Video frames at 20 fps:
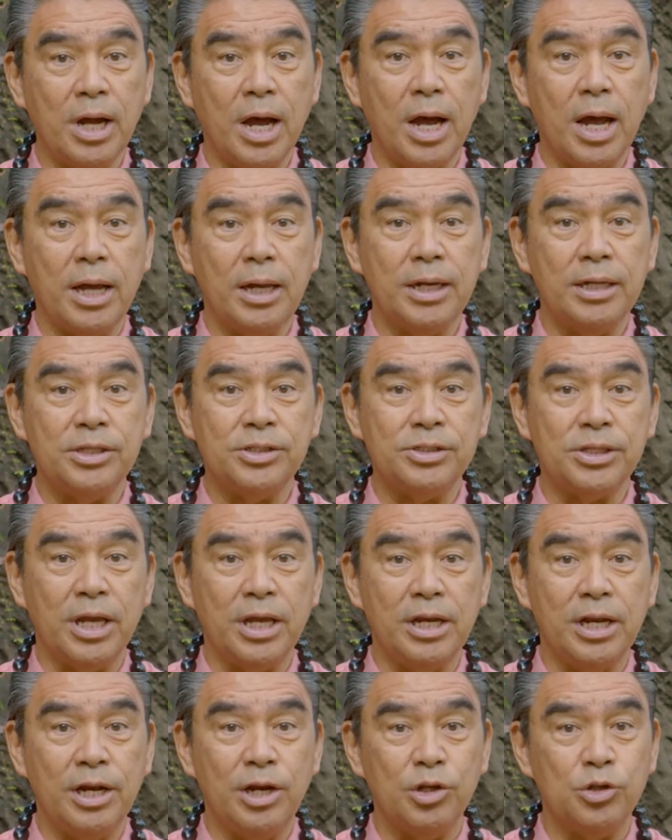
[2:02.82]
God is
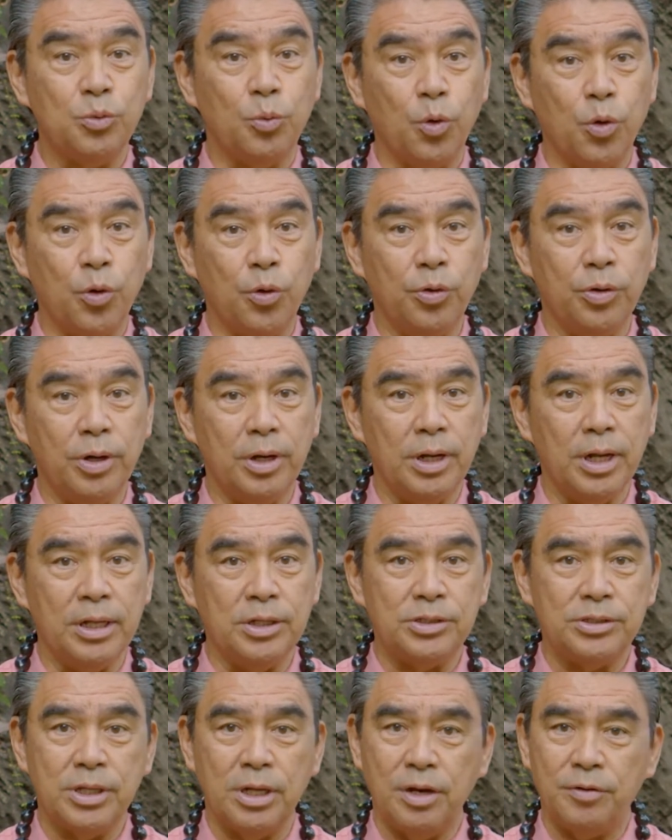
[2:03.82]
saying in His Word
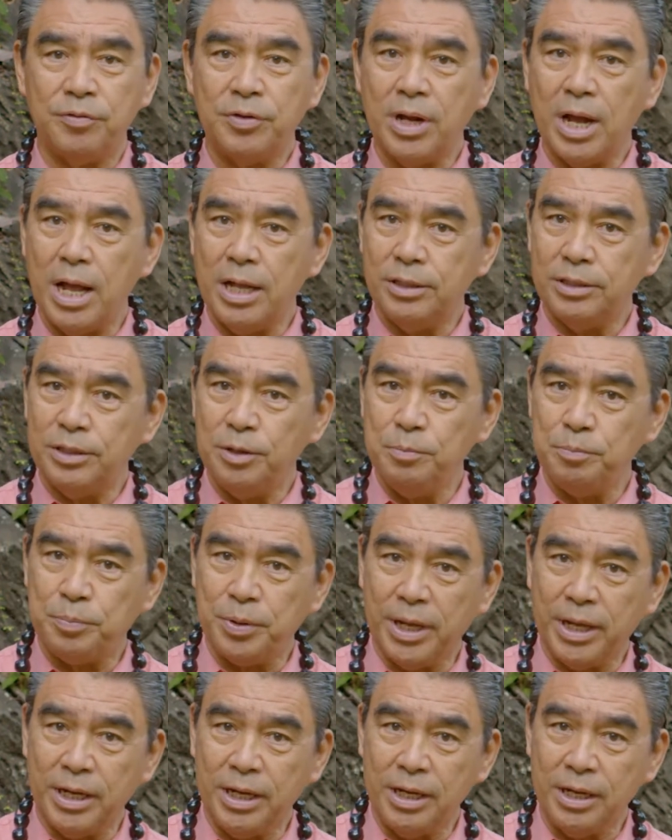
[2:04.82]
instead of
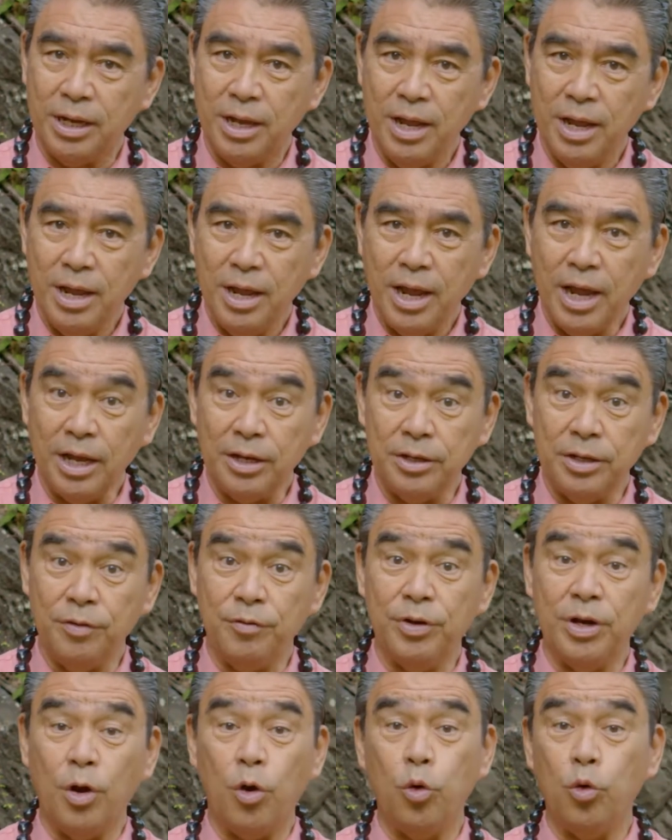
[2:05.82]
contemplating and
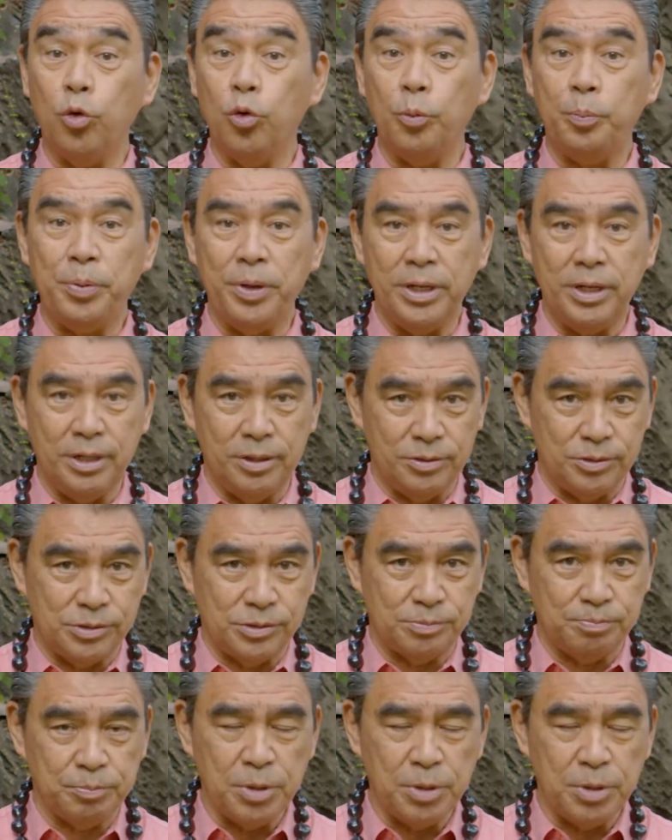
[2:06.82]
giving our own opinions.